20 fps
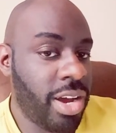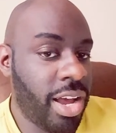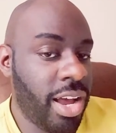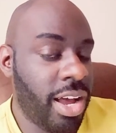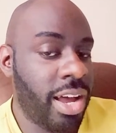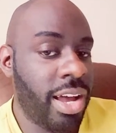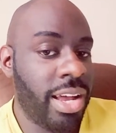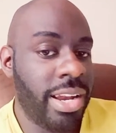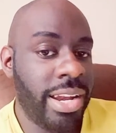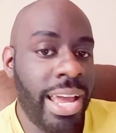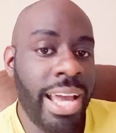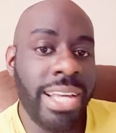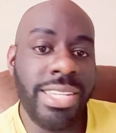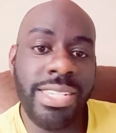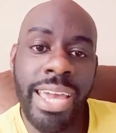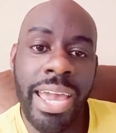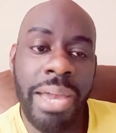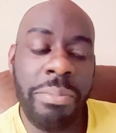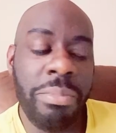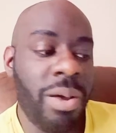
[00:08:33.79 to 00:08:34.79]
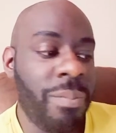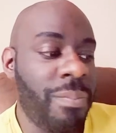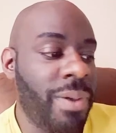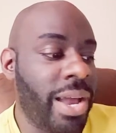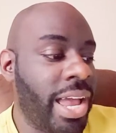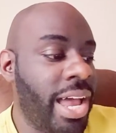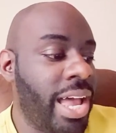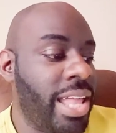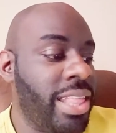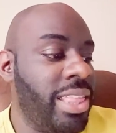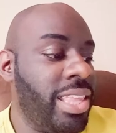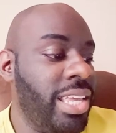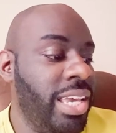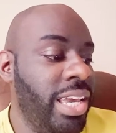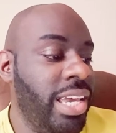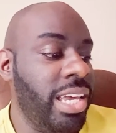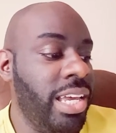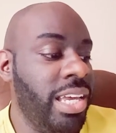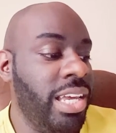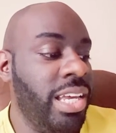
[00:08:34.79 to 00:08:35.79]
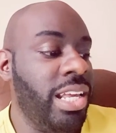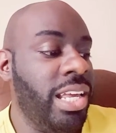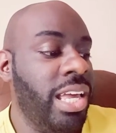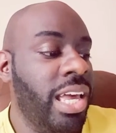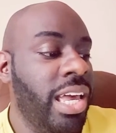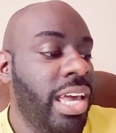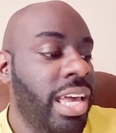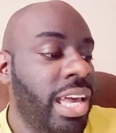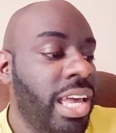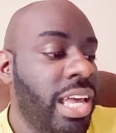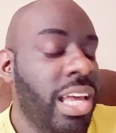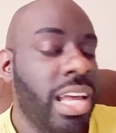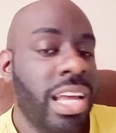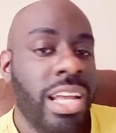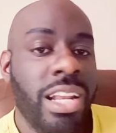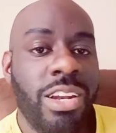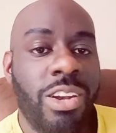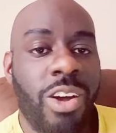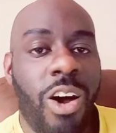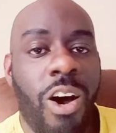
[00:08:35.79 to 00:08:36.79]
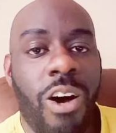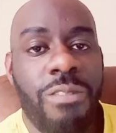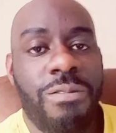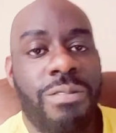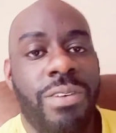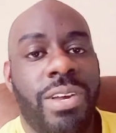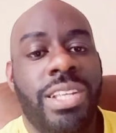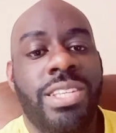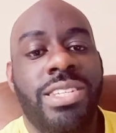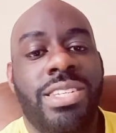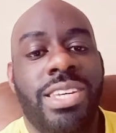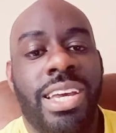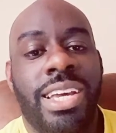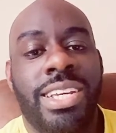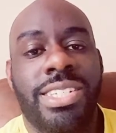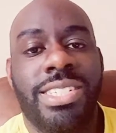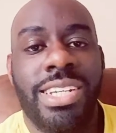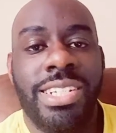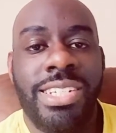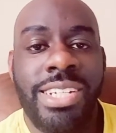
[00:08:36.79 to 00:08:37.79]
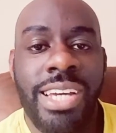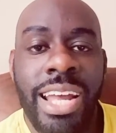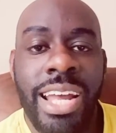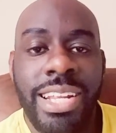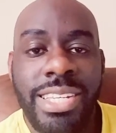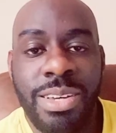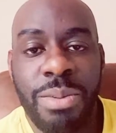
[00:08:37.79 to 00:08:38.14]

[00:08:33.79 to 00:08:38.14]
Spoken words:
Next game up, I got the Dolphins against the Jets.